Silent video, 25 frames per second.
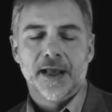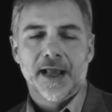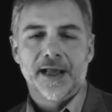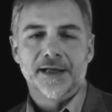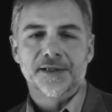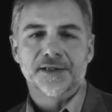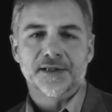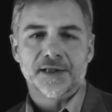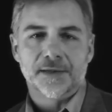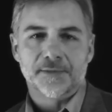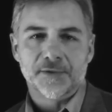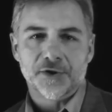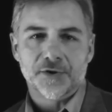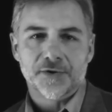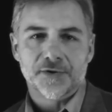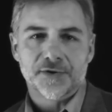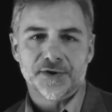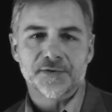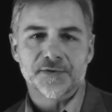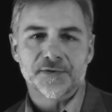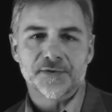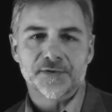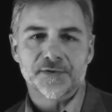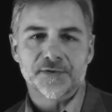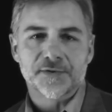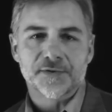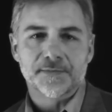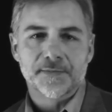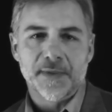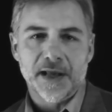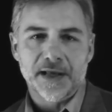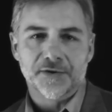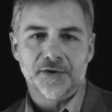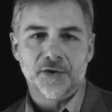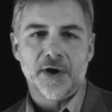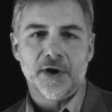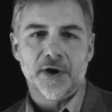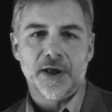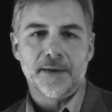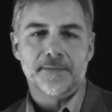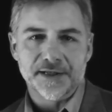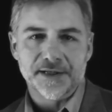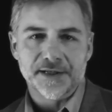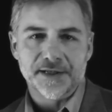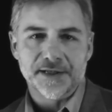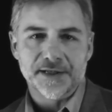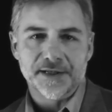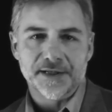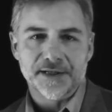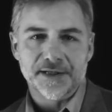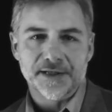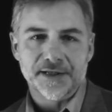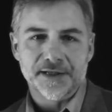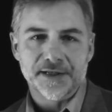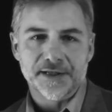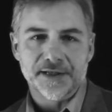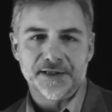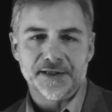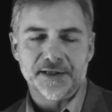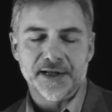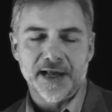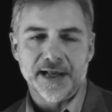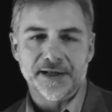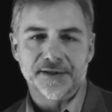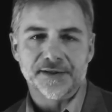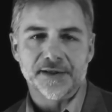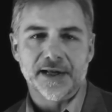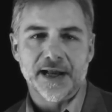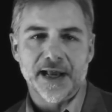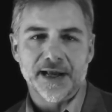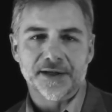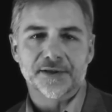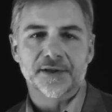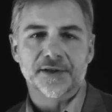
and some of those arms made their way back to the United States and